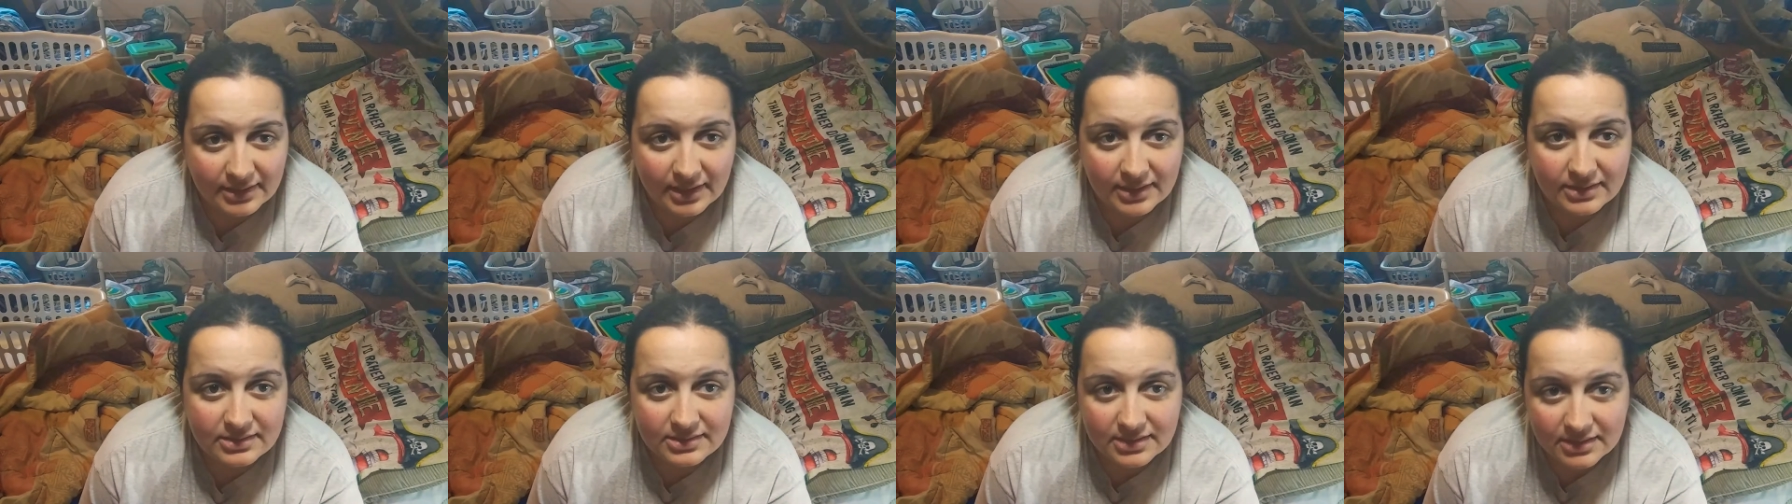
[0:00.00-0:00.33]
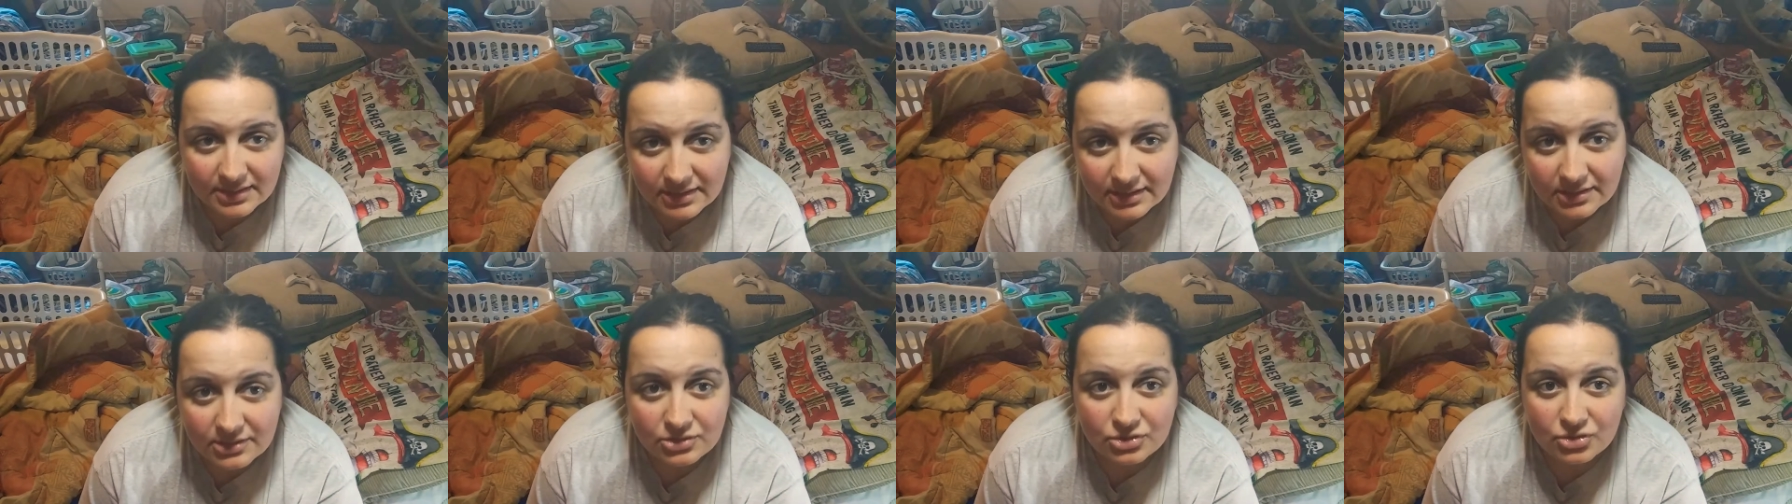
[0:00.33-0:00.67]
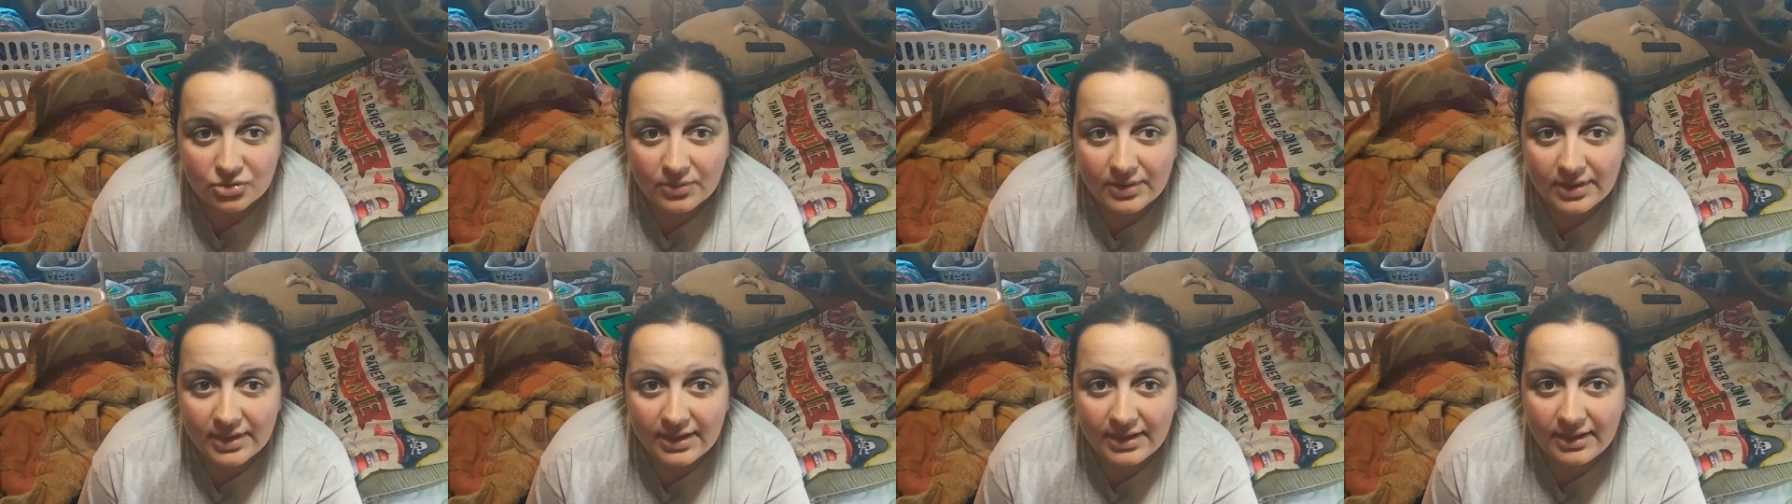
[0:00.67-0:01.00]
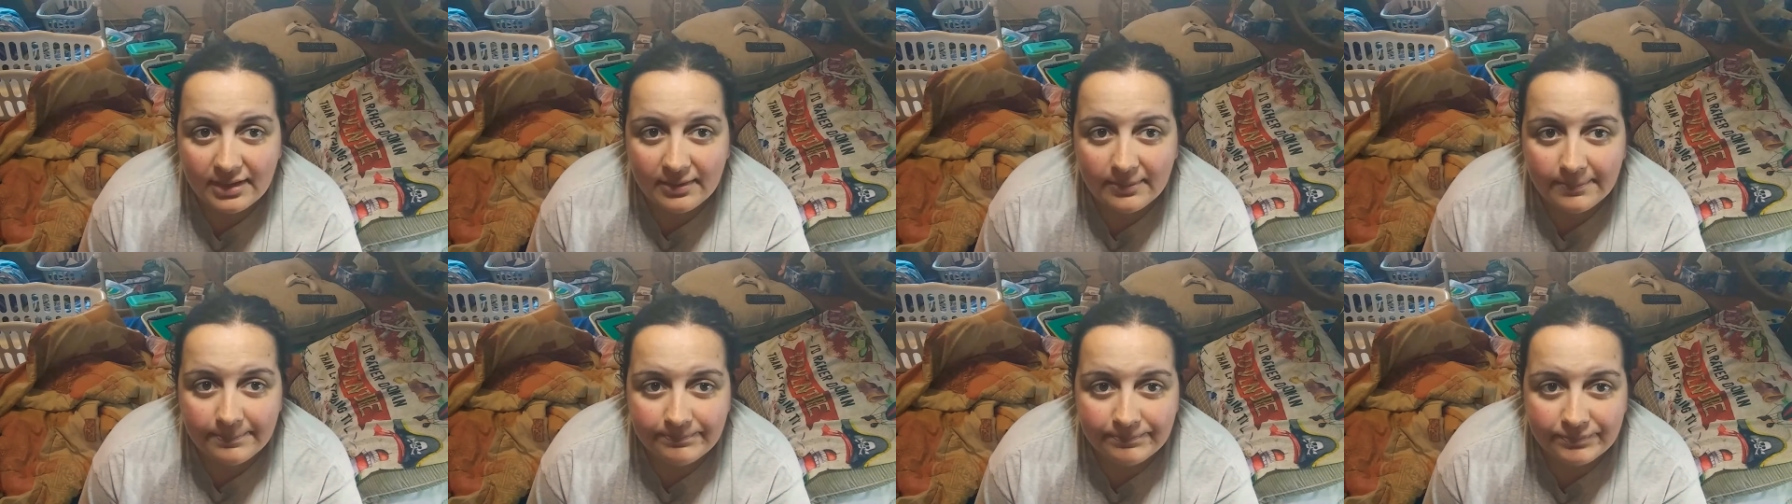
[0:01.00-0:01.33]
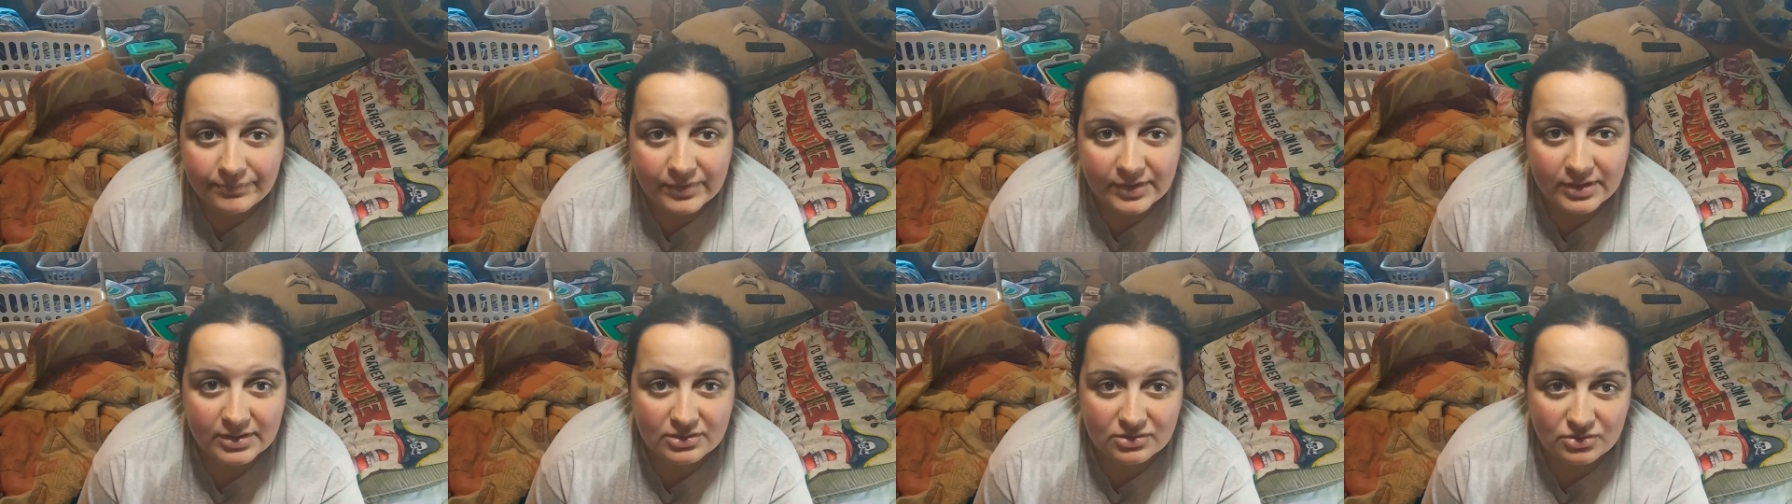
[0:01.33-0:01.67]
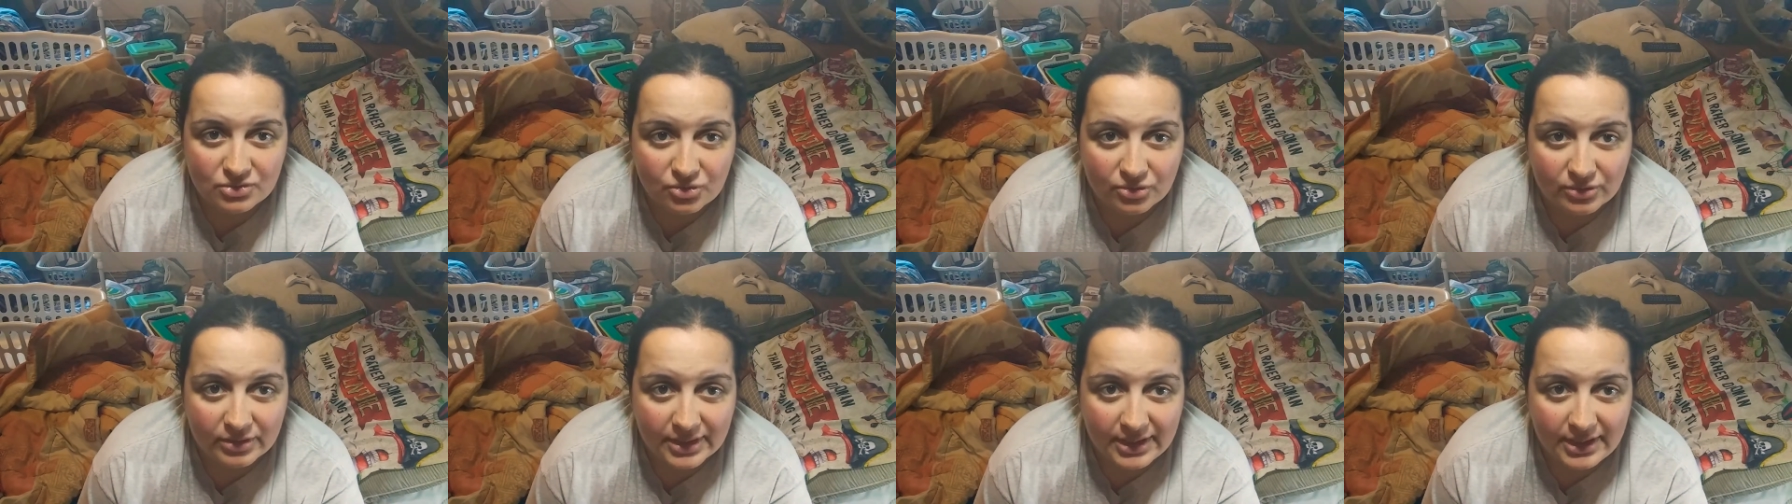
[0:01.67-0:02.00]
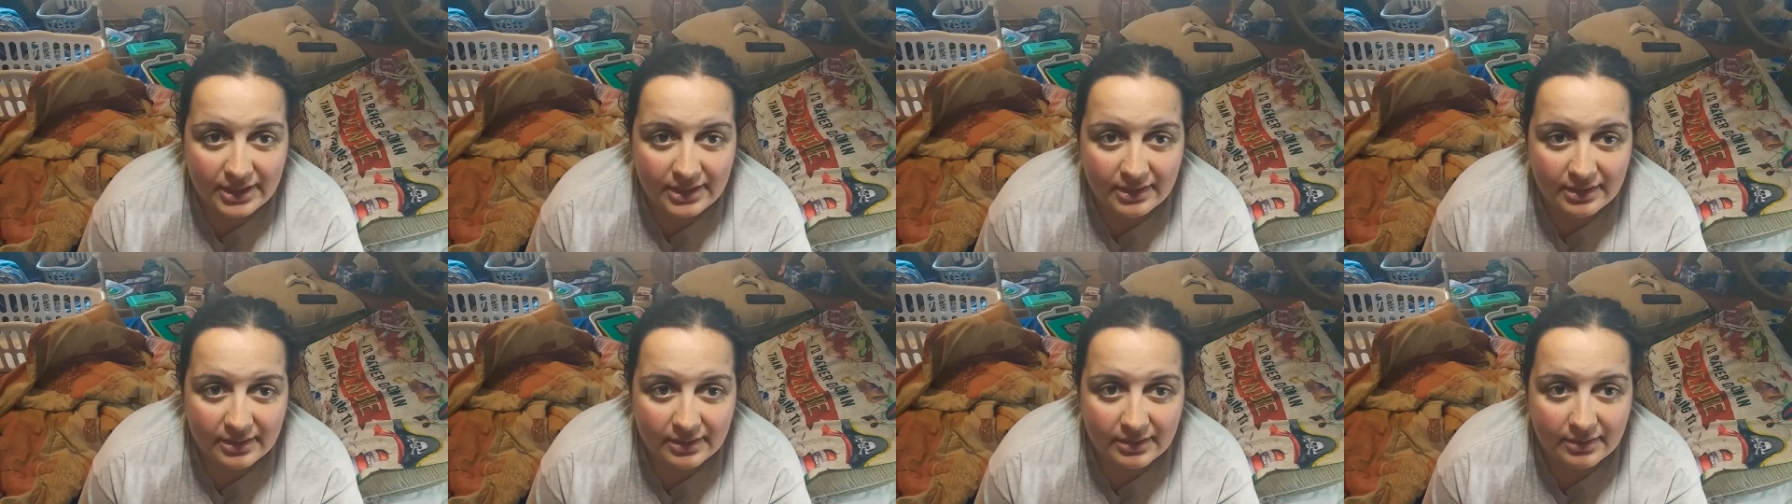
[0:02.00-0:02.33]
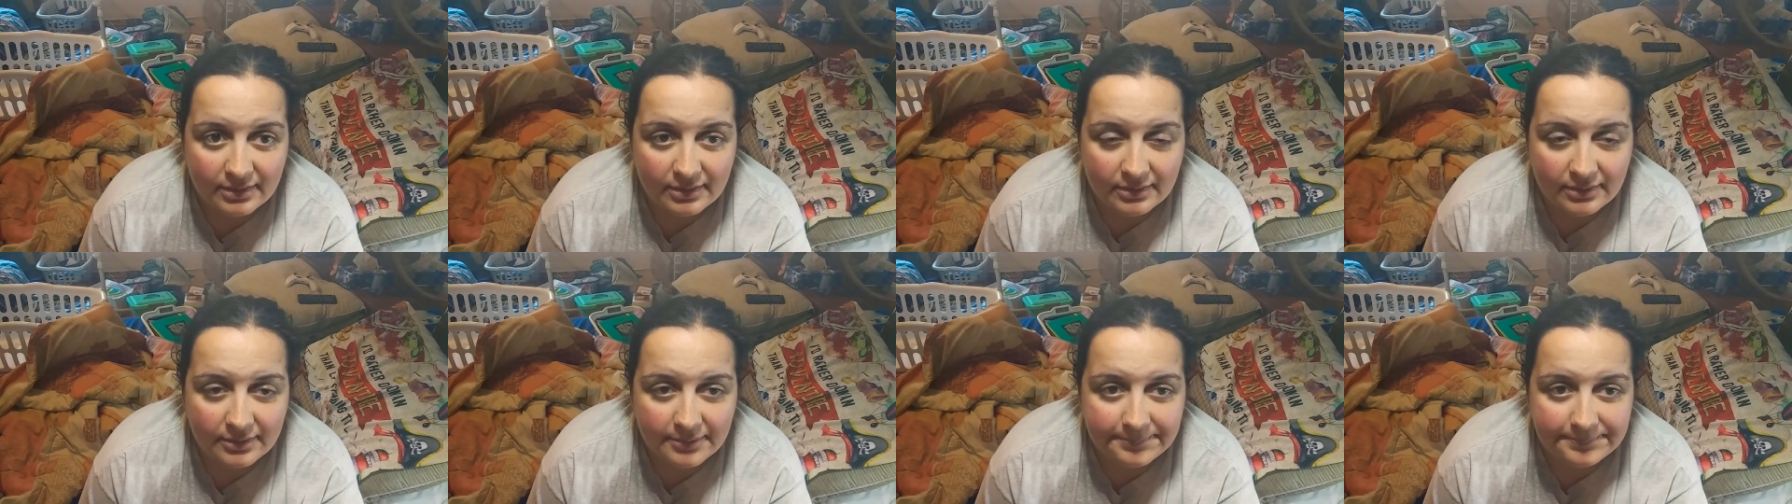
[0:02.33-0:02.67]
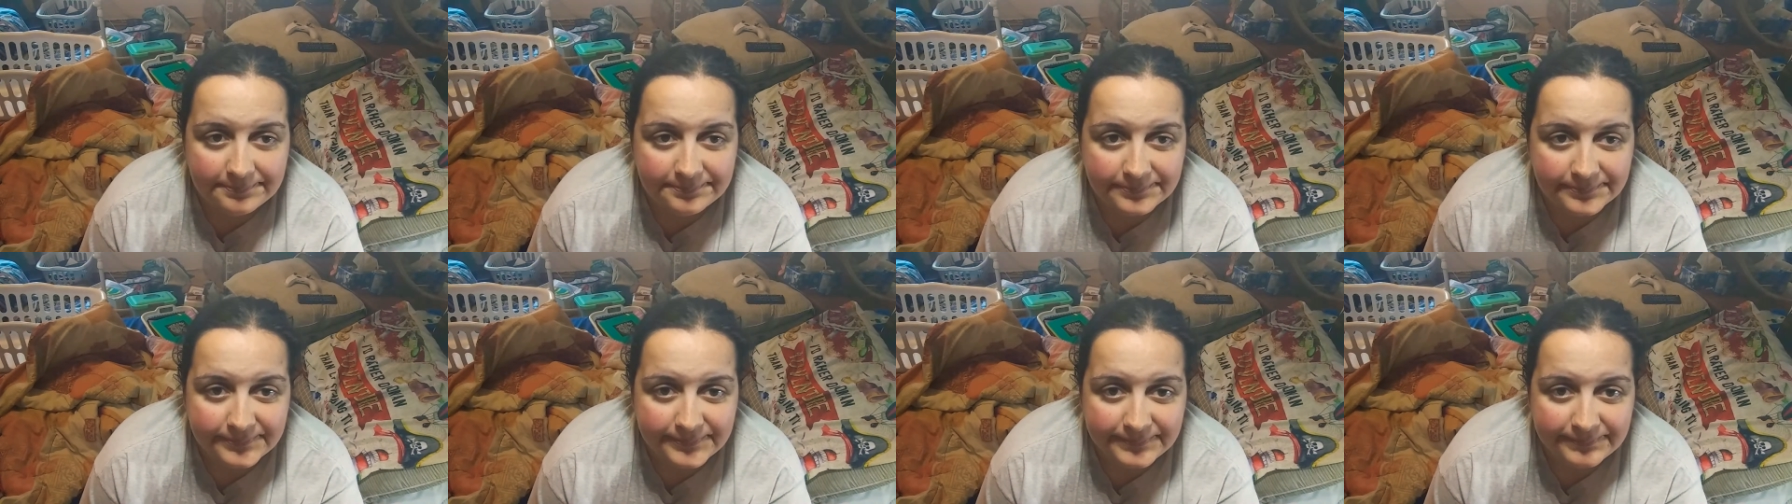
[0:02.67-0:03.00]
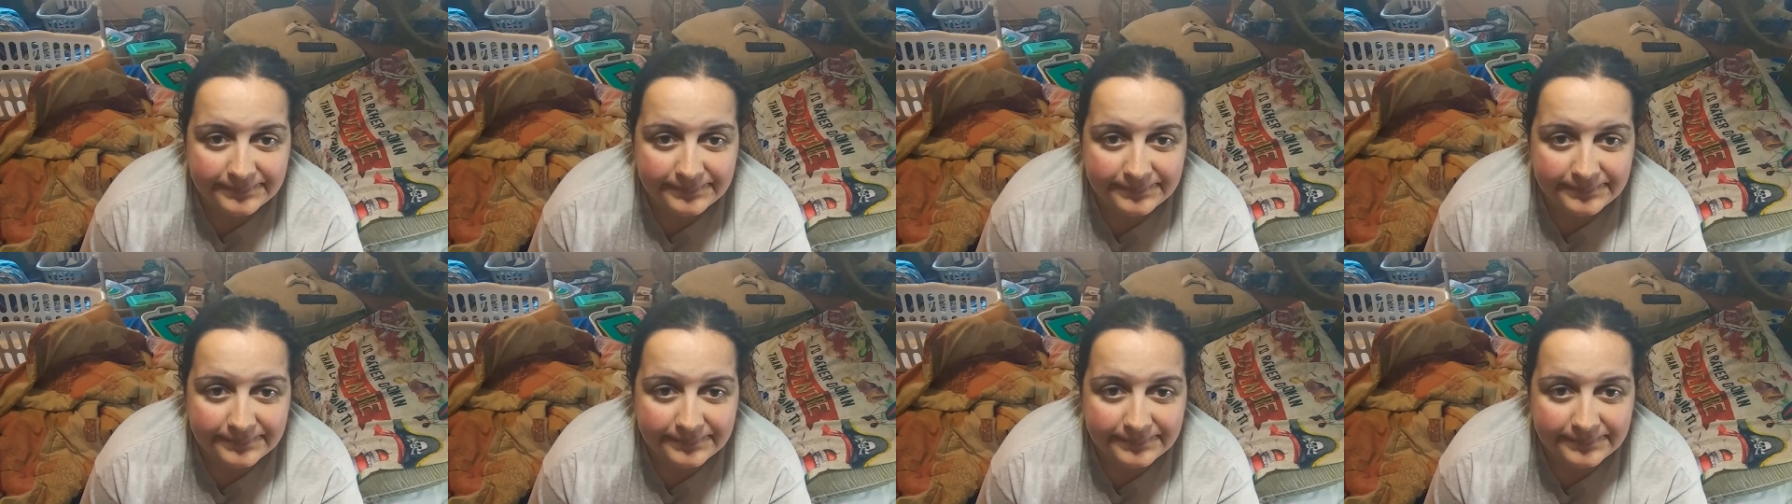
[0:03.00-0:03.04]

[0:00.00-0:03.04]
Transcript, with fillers: I did enjoy the story. Um,